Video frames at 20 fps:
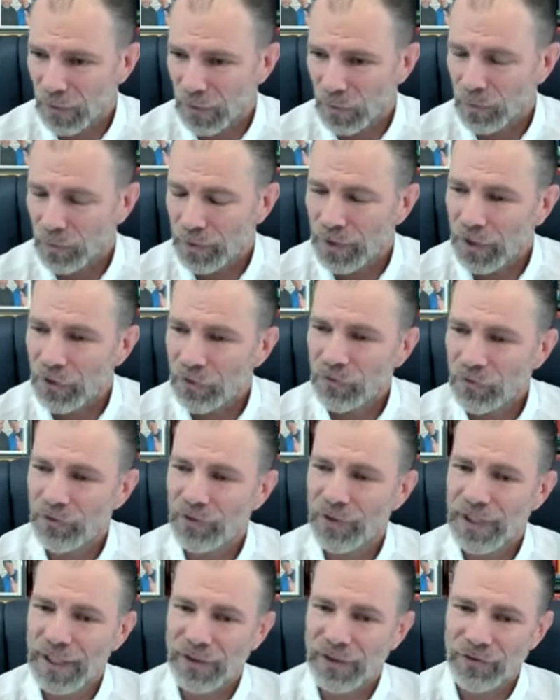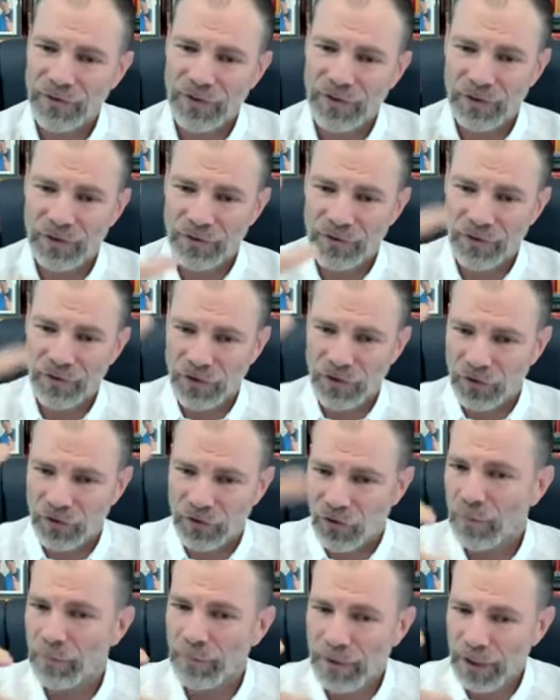We don't see ourselves as a
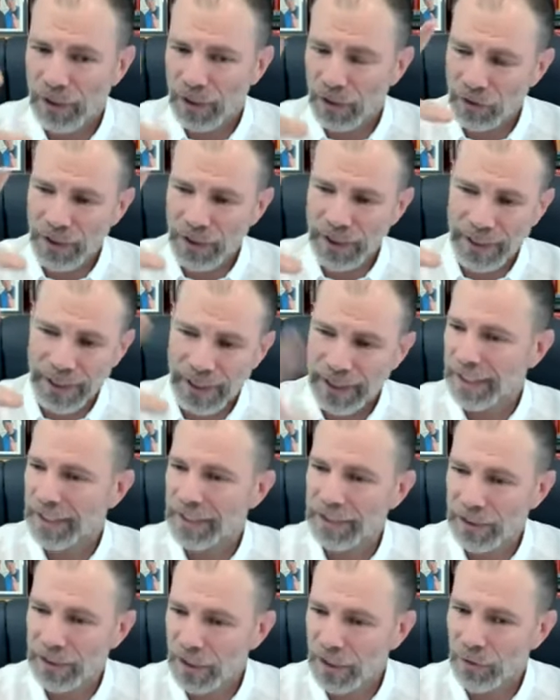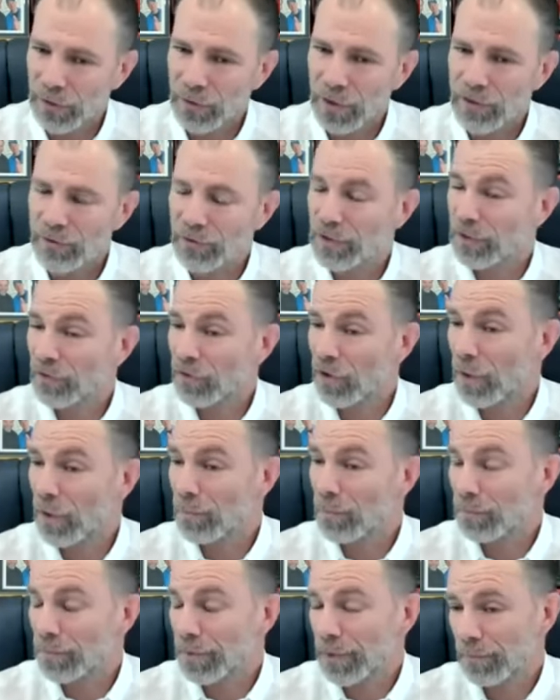top co, like a head co over the
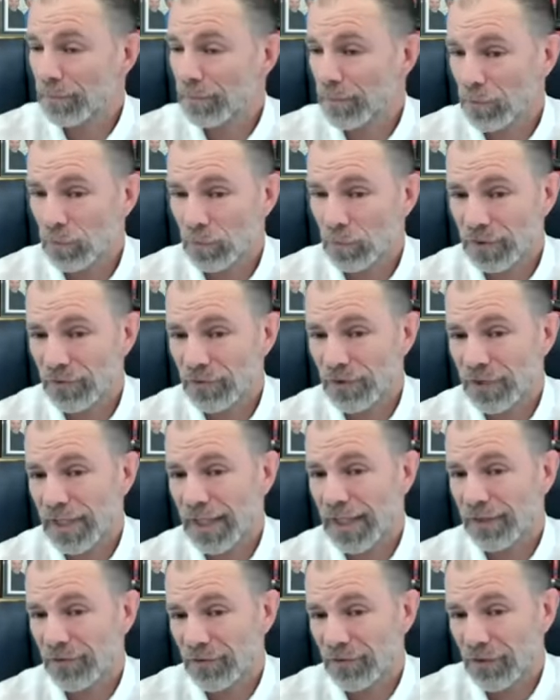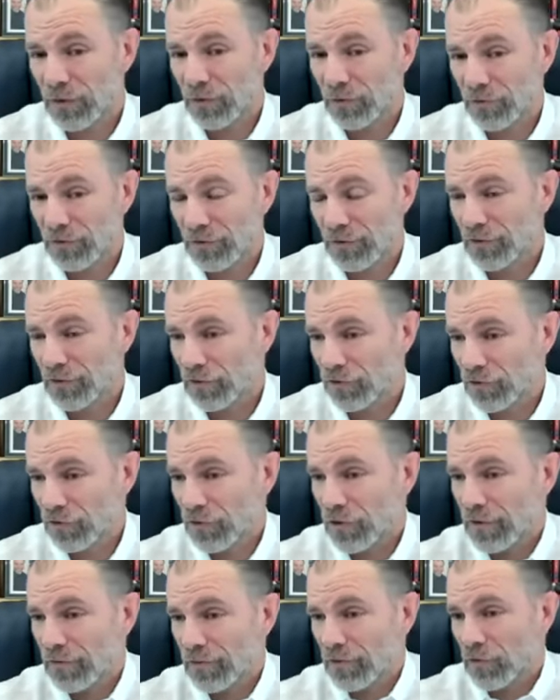top of people. We see ourselves as a
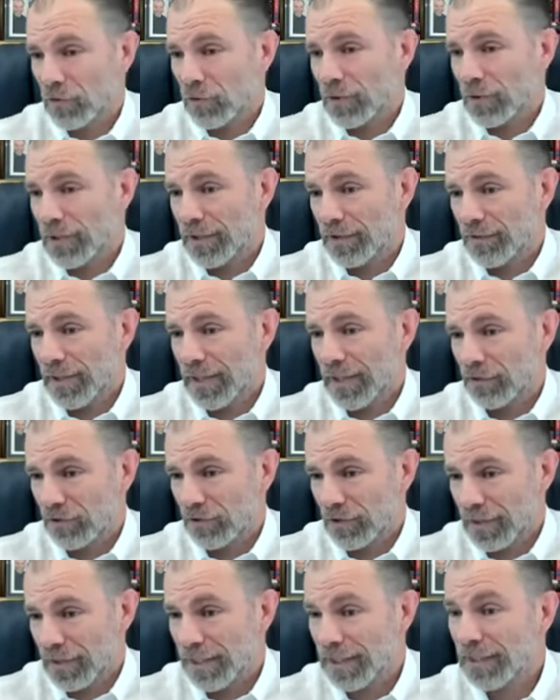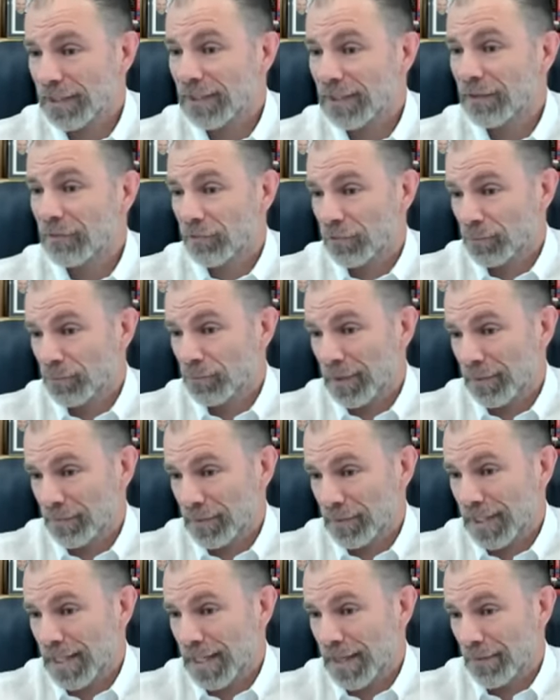service organization that lifts
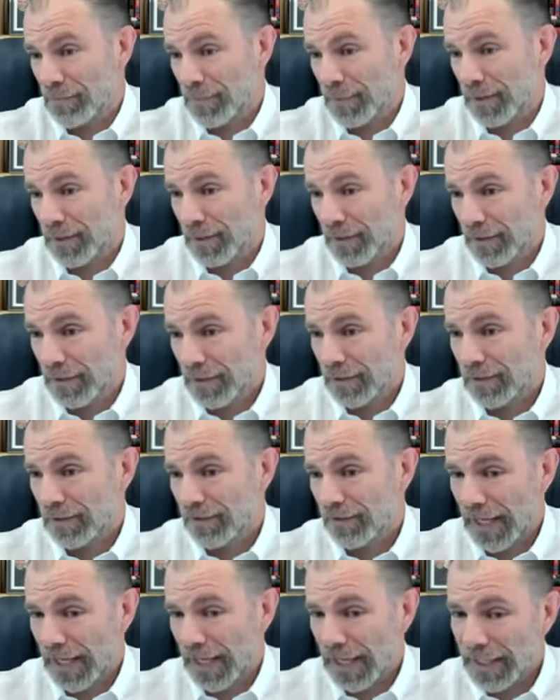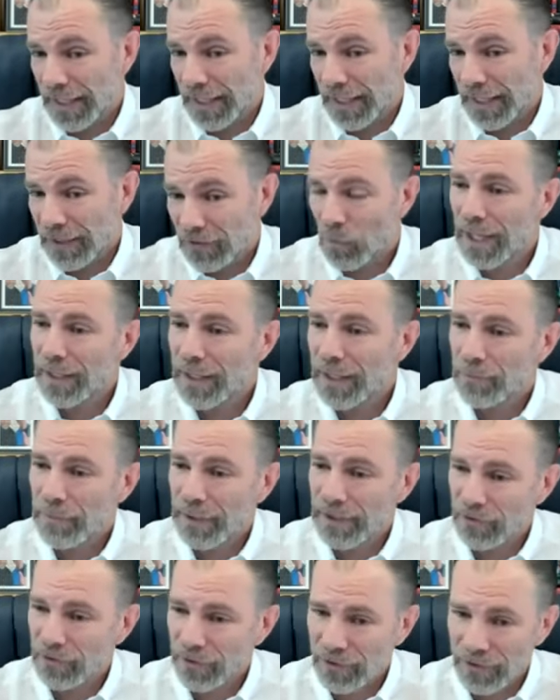people up, that takes away a
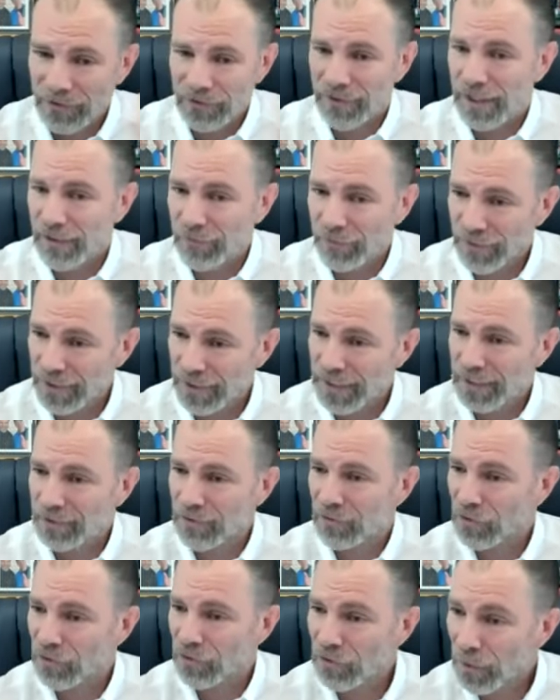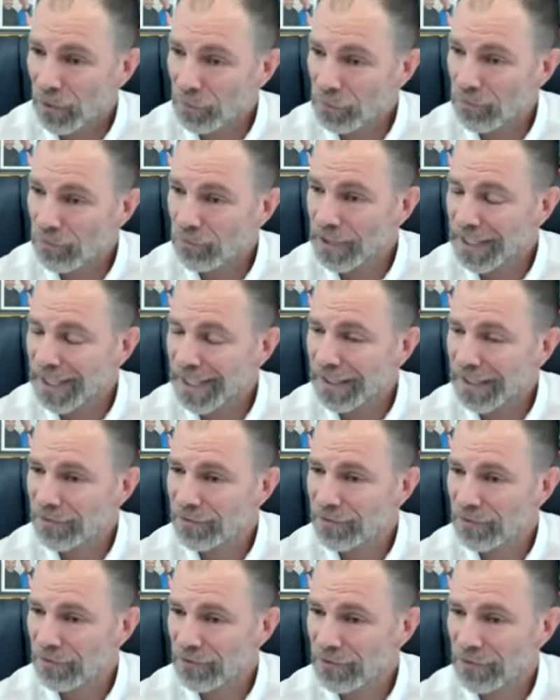bunch of the stuff that gets on top of
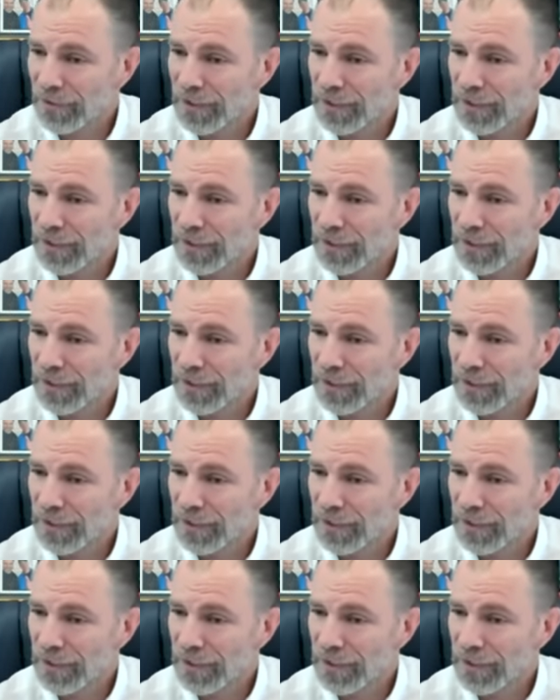accountants,